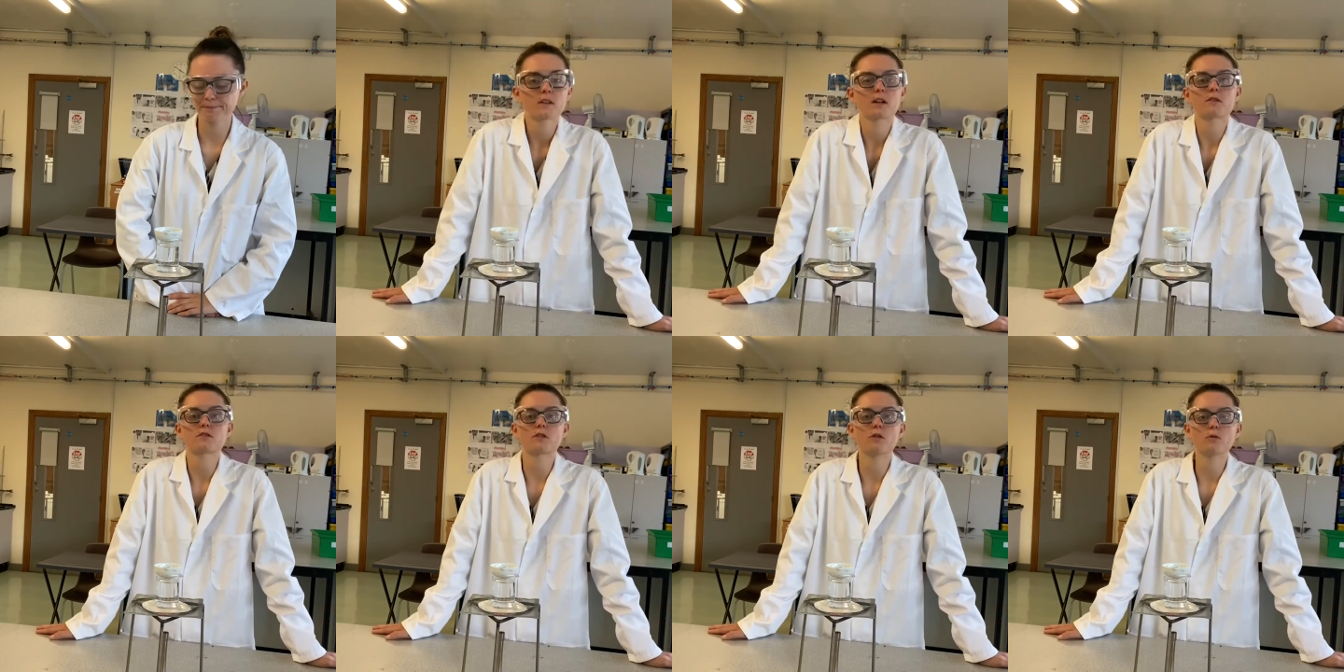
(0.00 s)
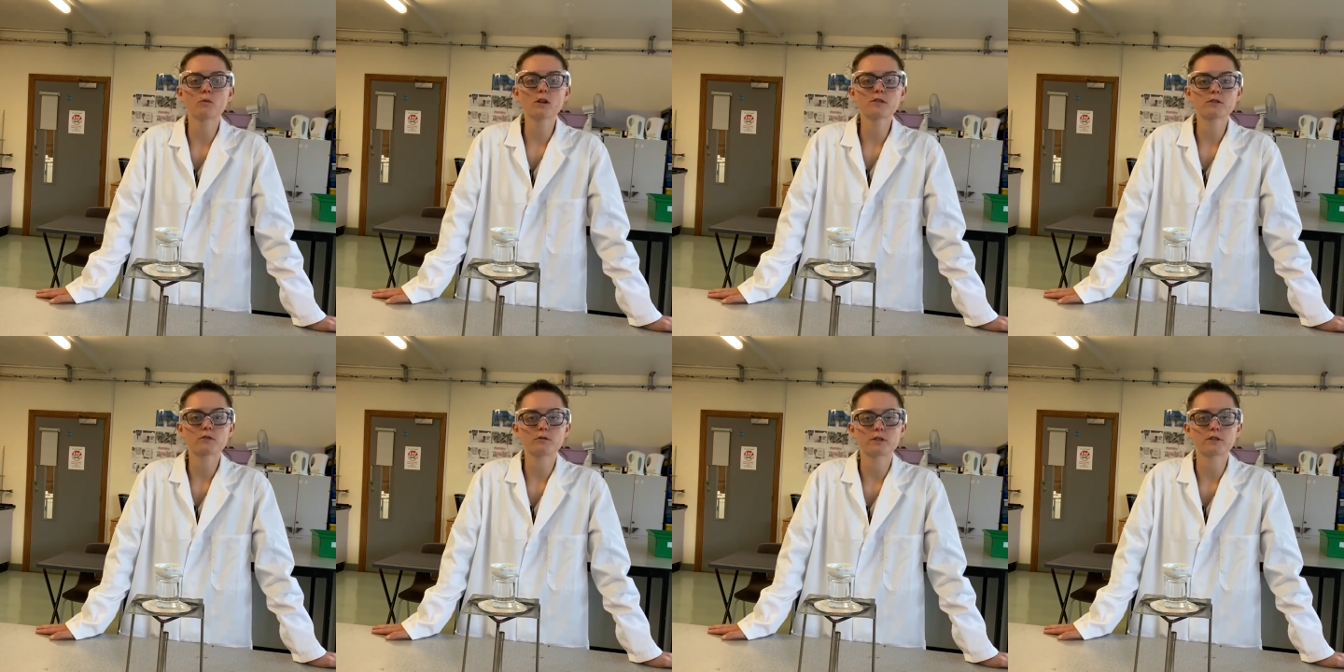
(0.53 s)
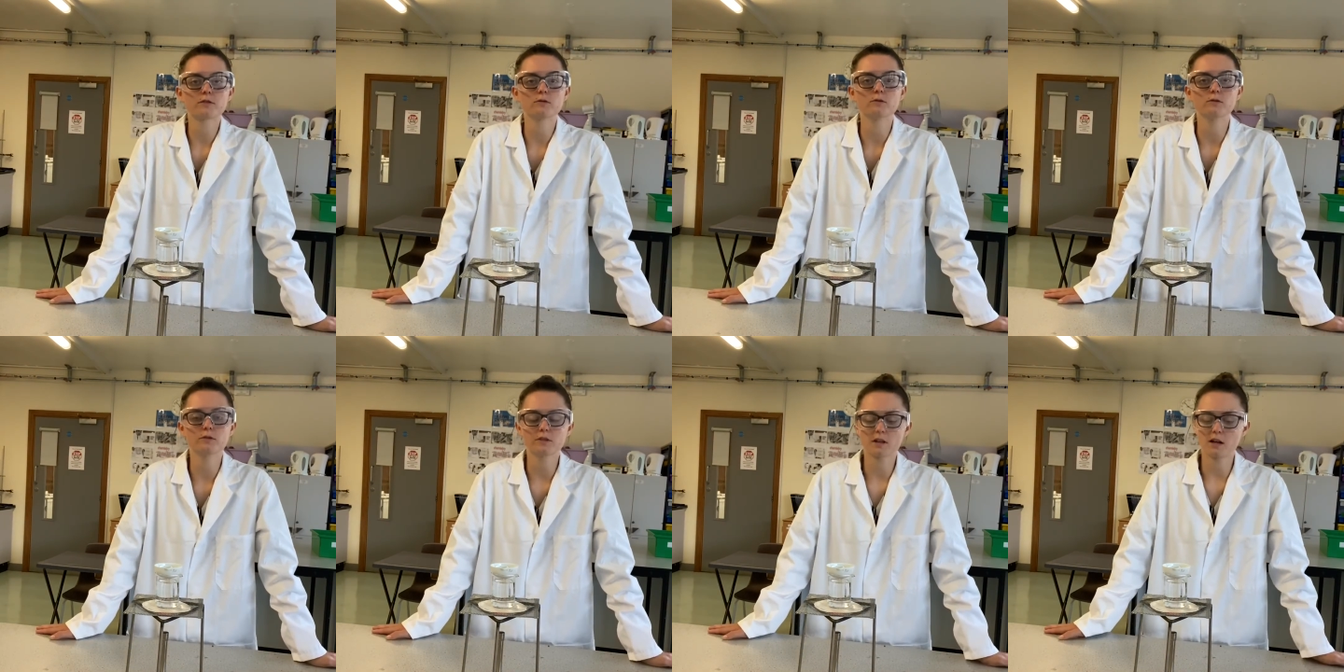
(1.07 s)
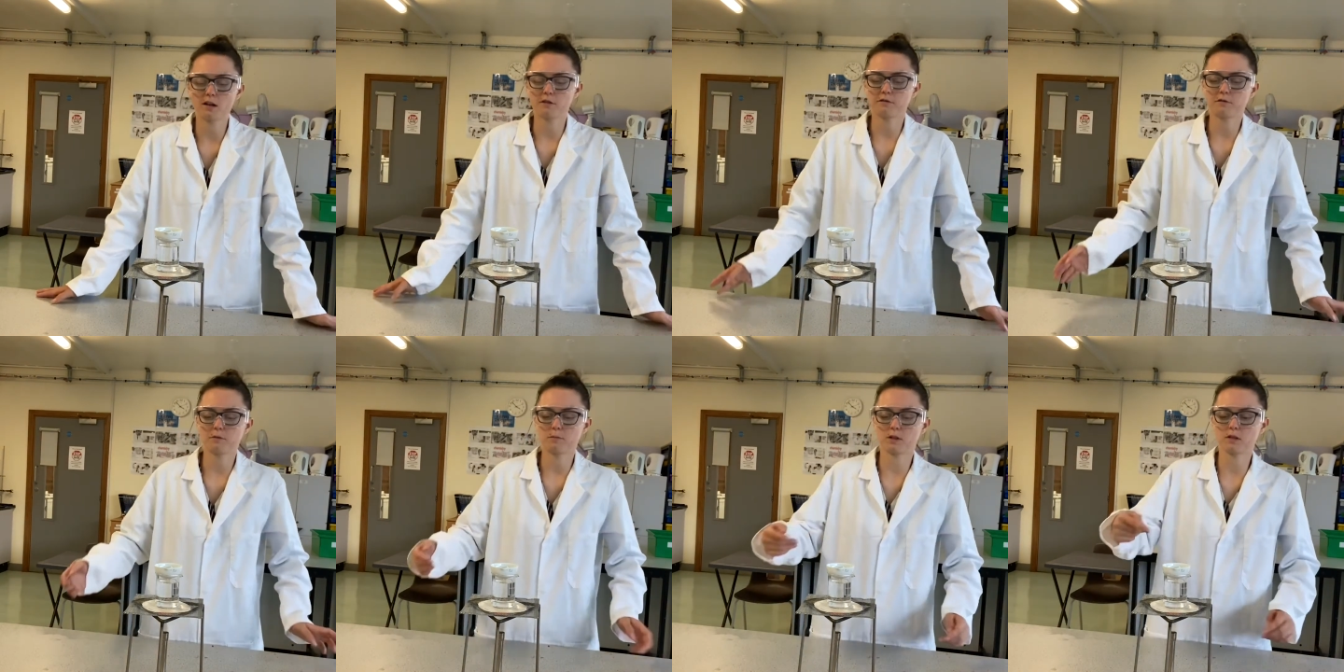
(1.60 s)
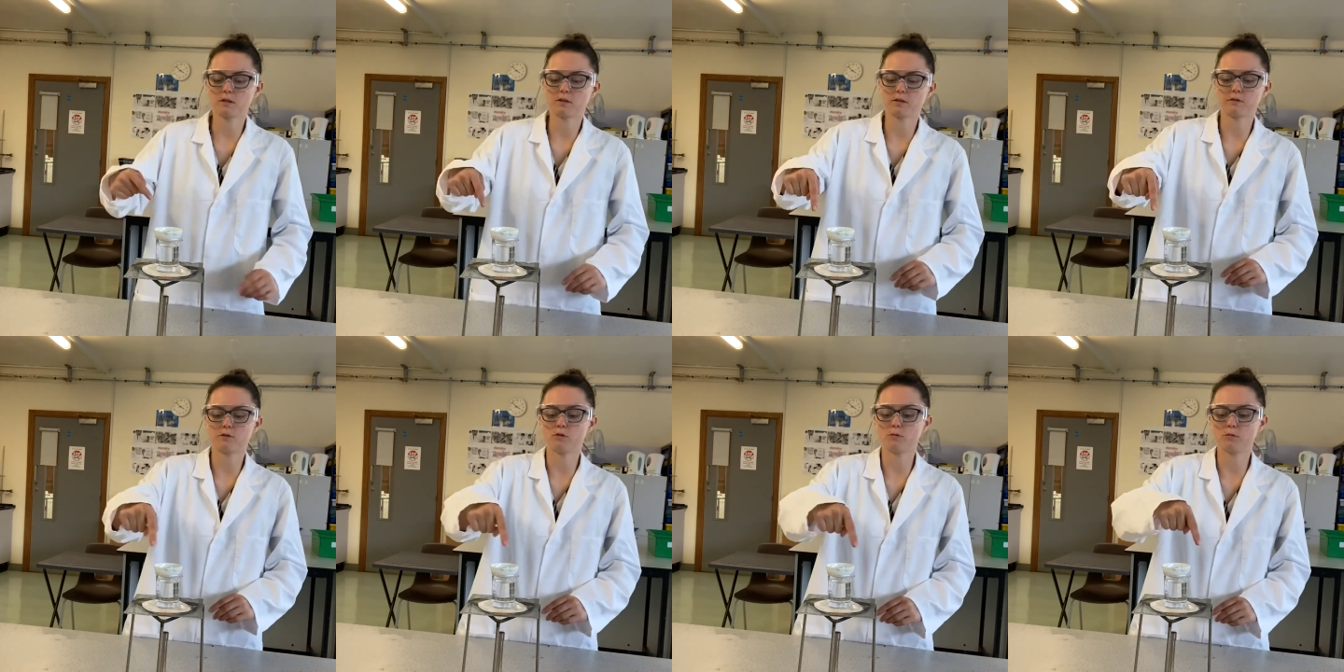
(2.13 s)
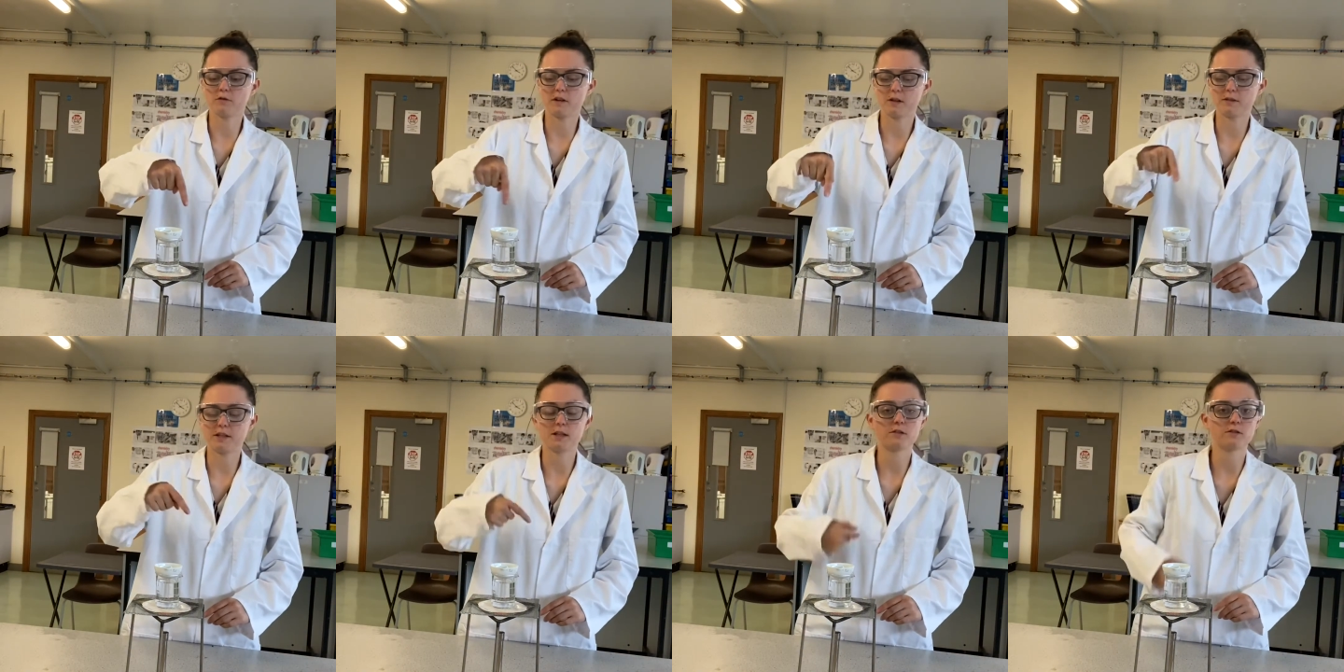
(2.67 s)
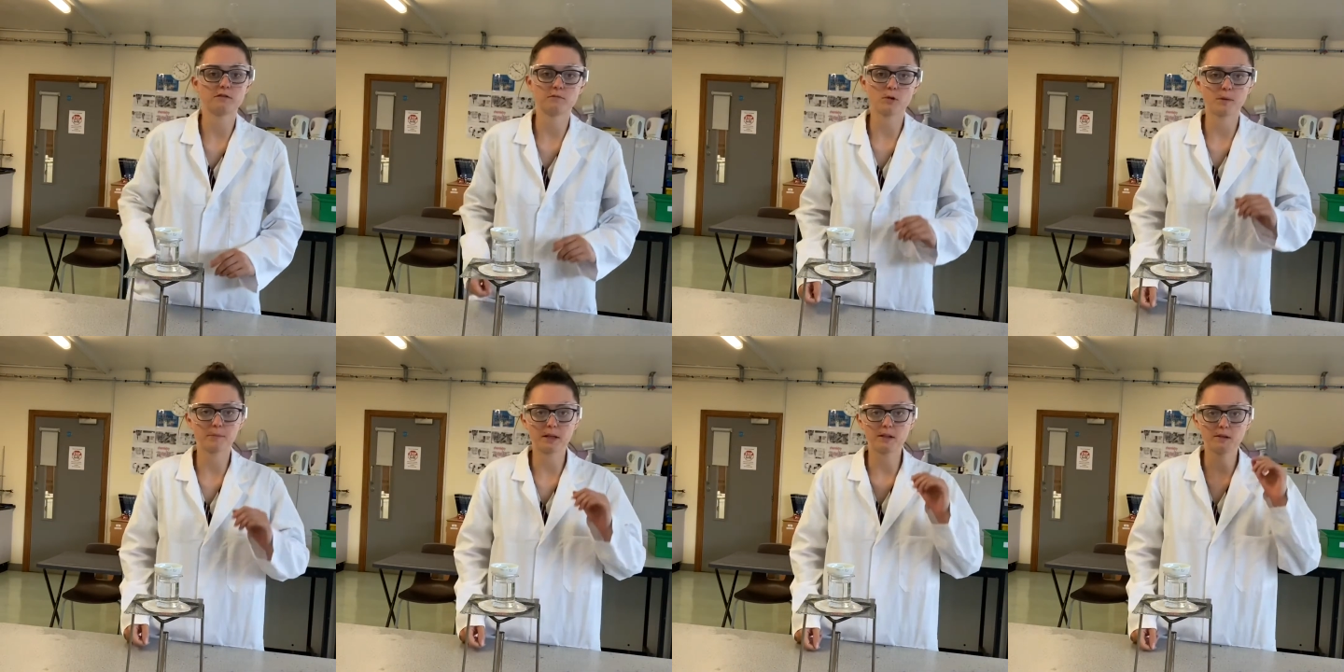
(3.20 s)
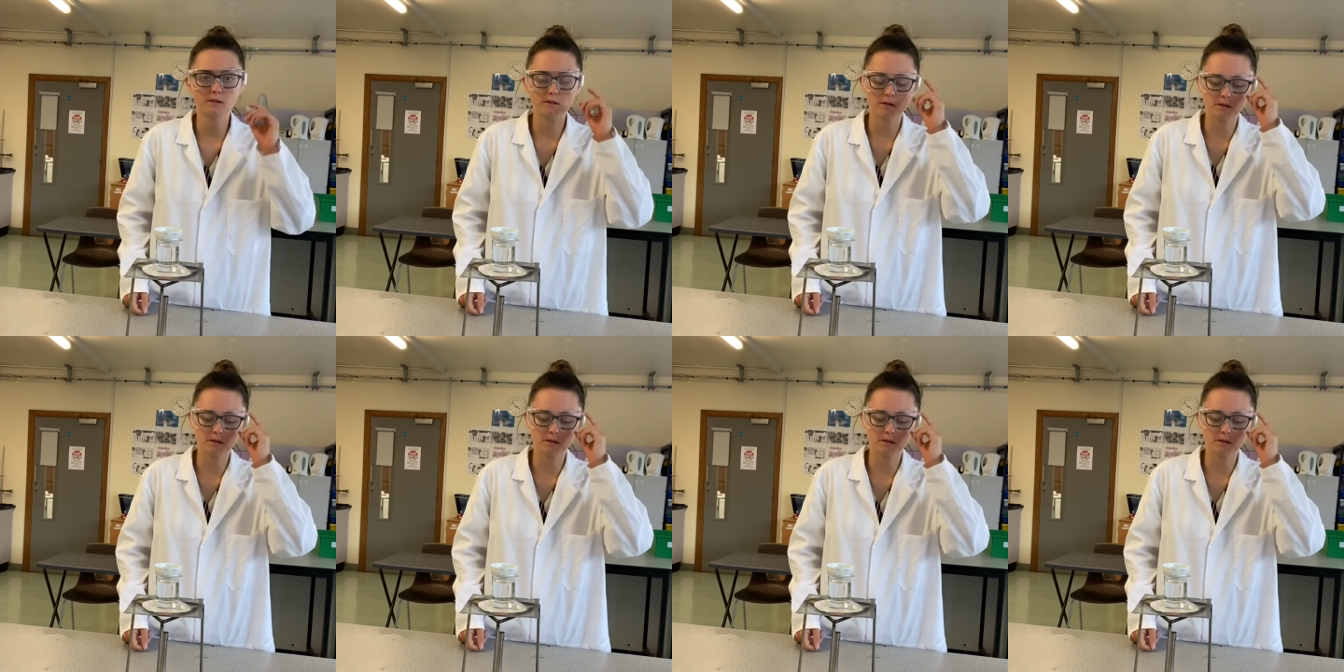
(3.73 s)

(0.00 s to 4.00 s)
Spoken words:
So once crystals have begun to form around the edge of my basin,